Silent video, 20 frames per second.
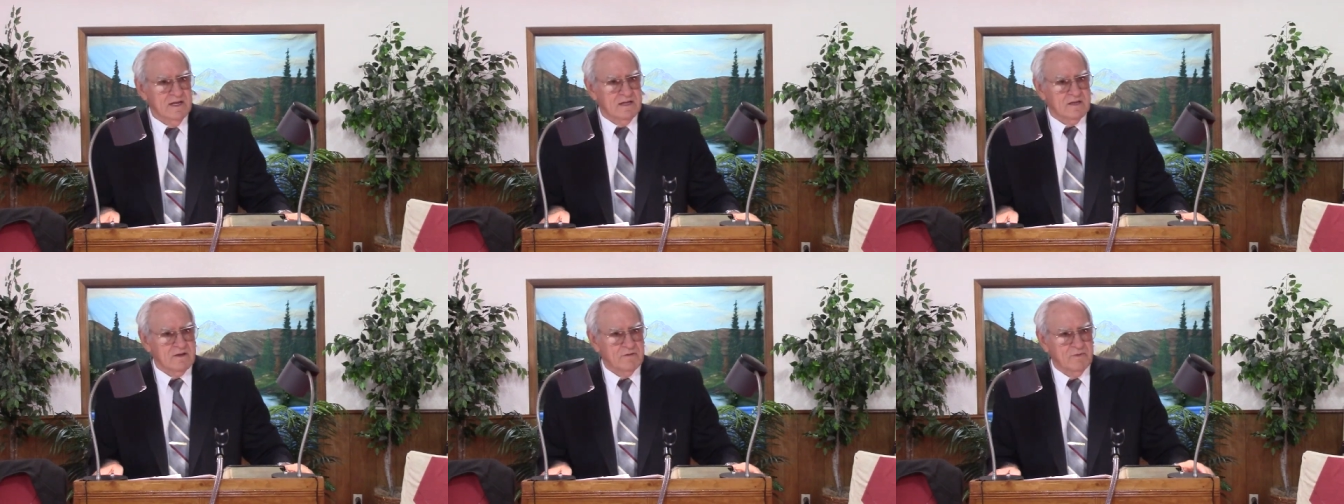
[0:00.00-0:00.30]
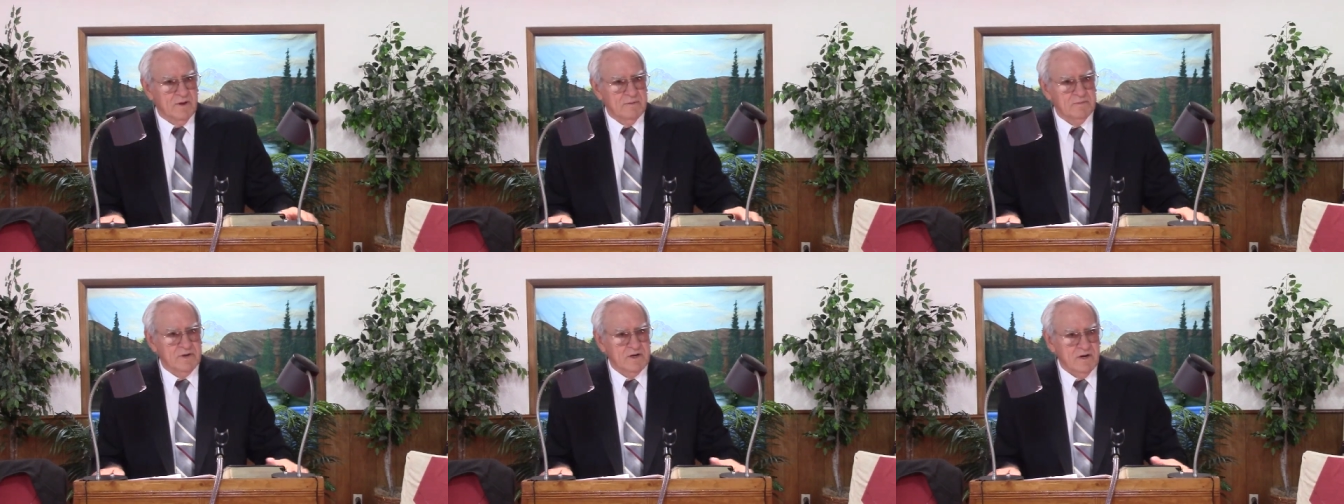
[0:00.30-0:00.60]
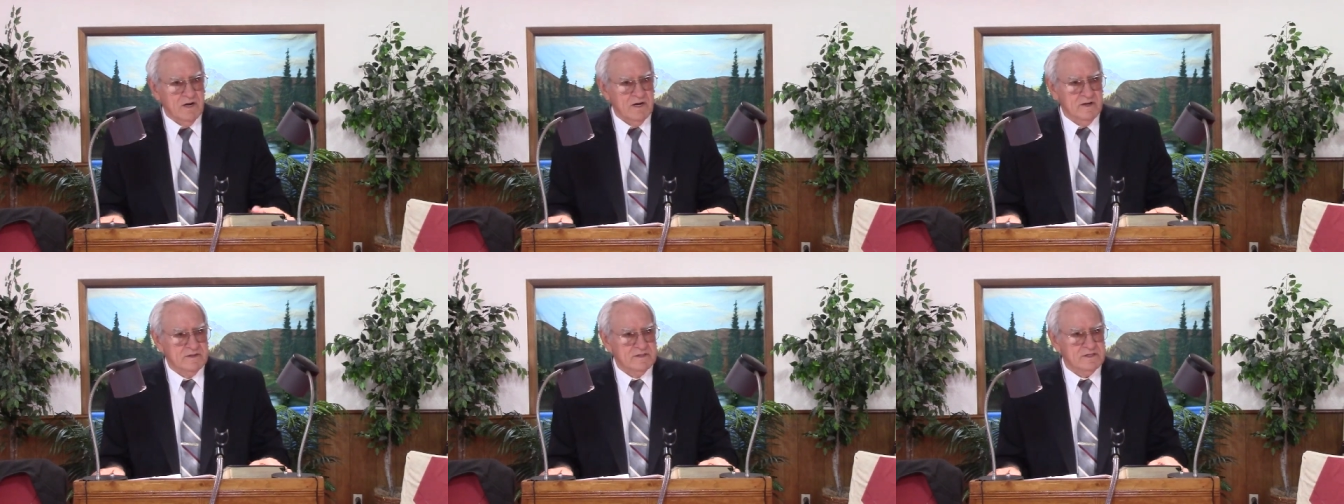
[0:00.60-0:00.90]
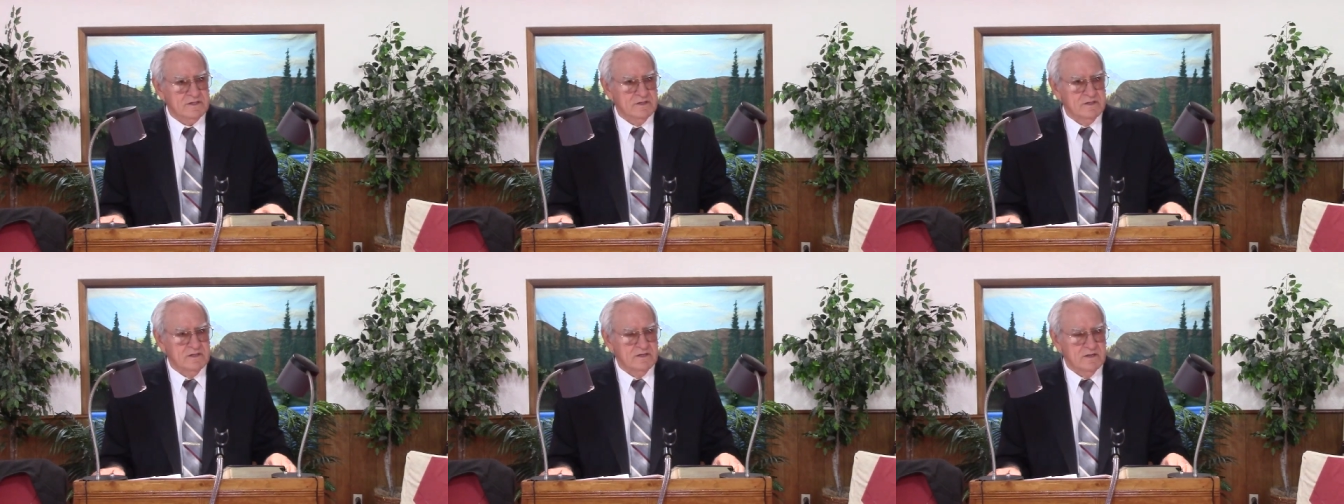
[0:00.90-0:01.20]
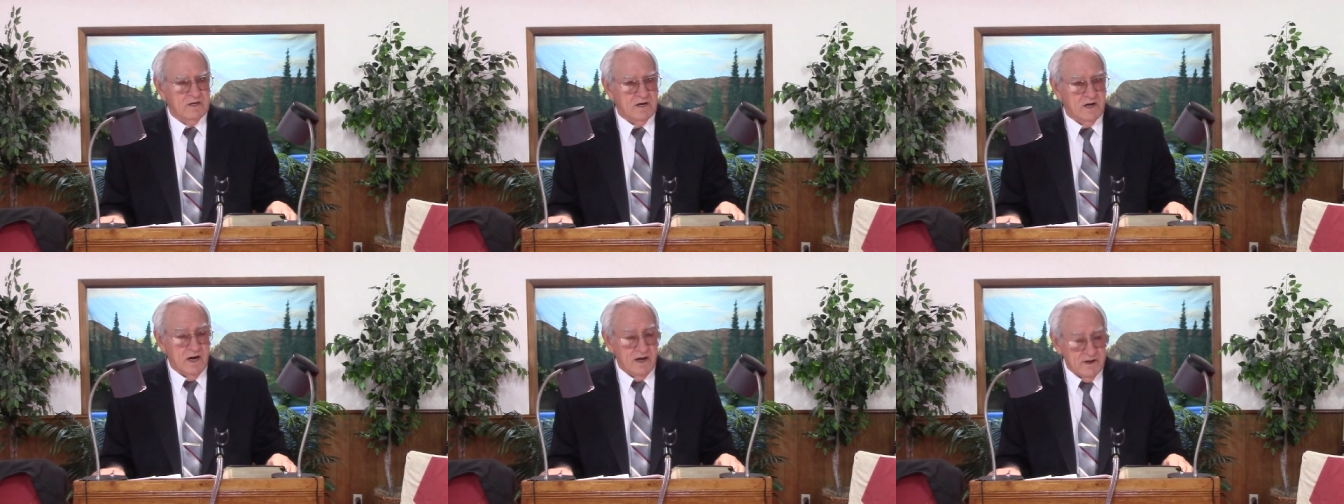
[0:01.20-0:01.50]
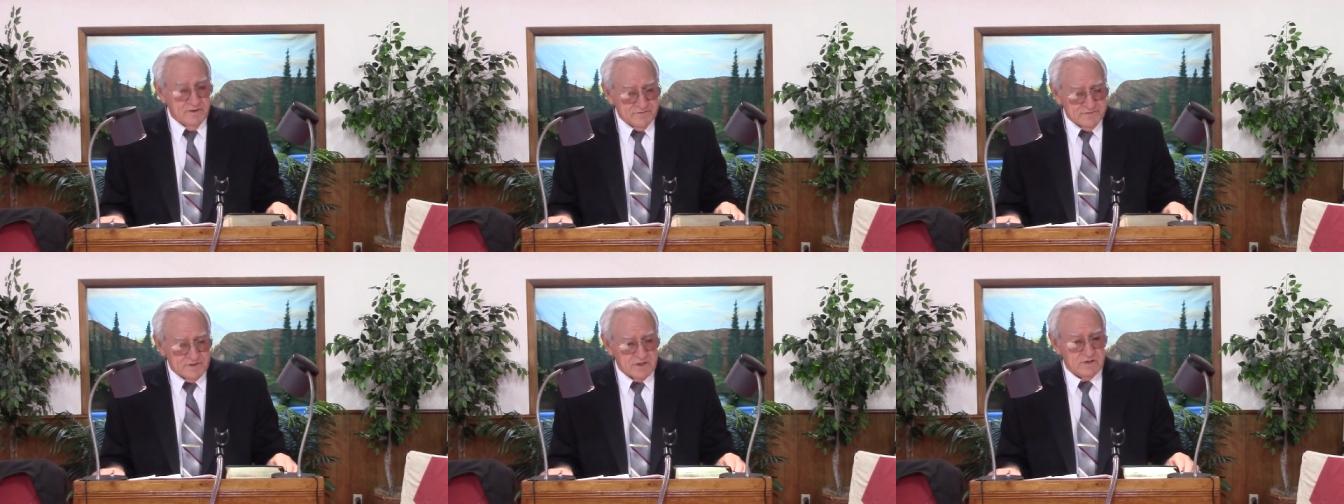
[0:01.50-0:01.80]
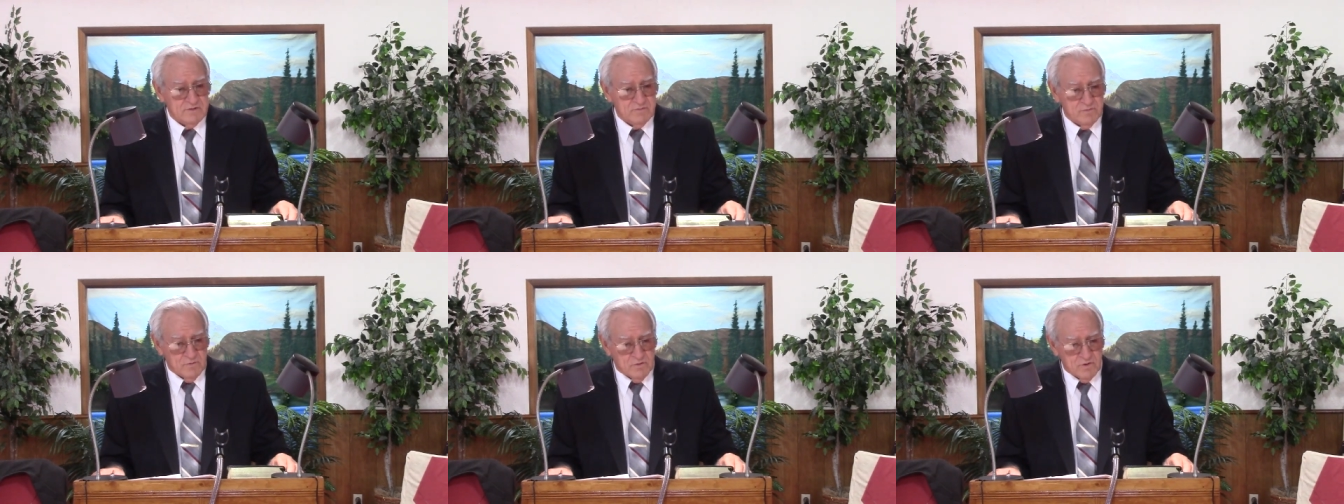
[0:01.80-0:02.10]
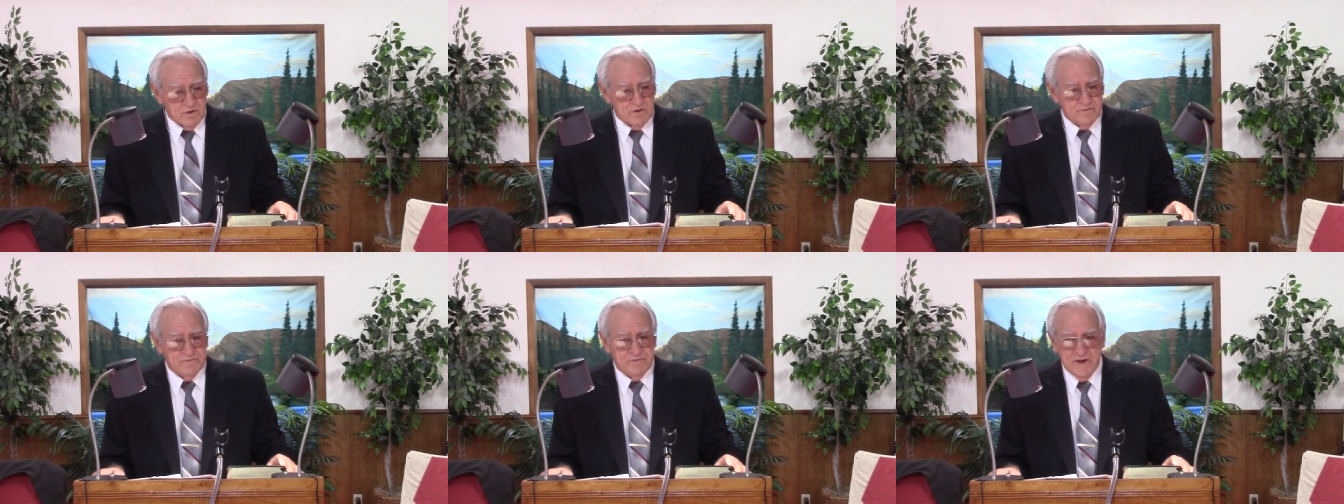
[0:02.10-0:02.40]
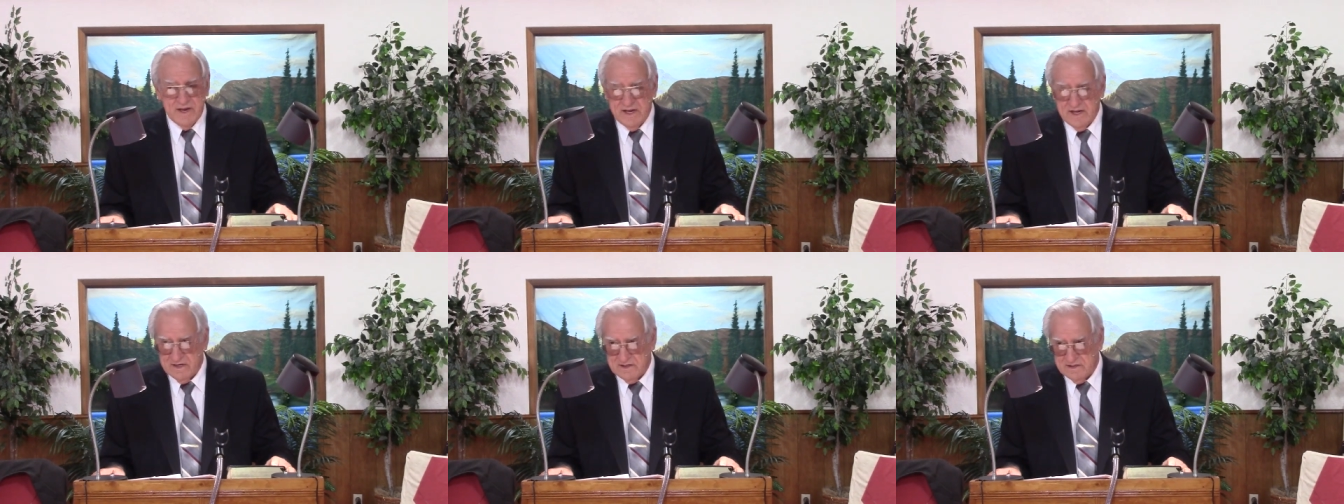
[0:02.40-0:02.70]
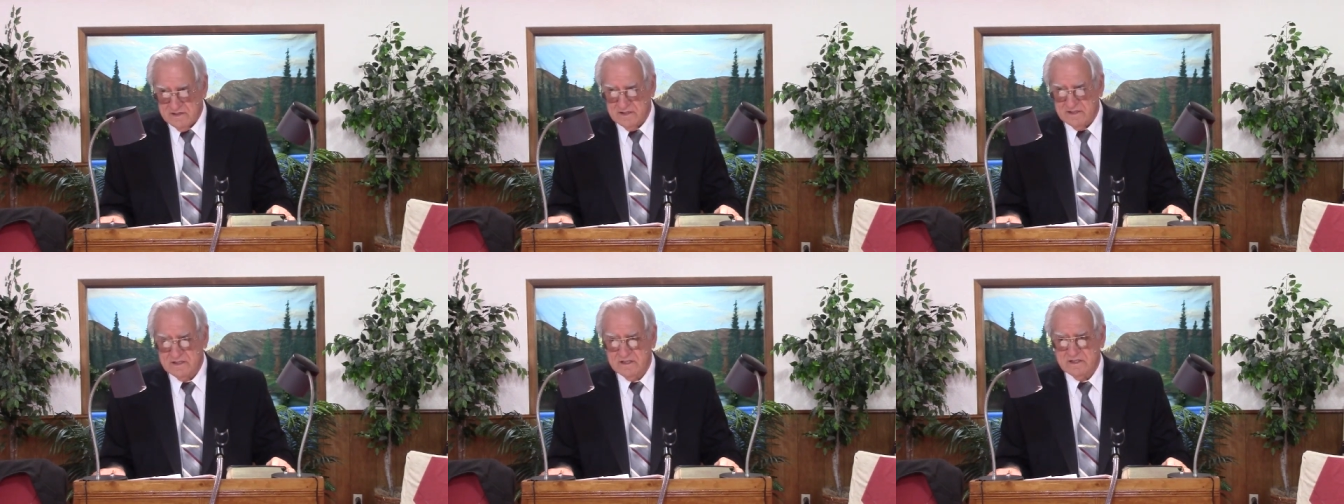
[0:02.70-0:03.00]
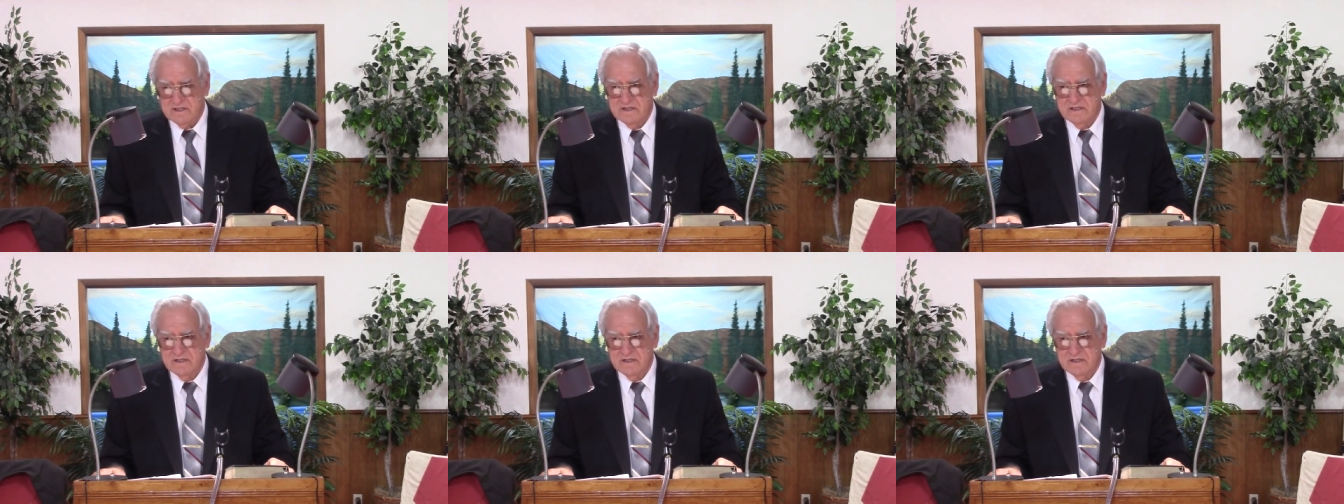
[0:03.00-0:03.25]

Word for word: The women also often wore veils.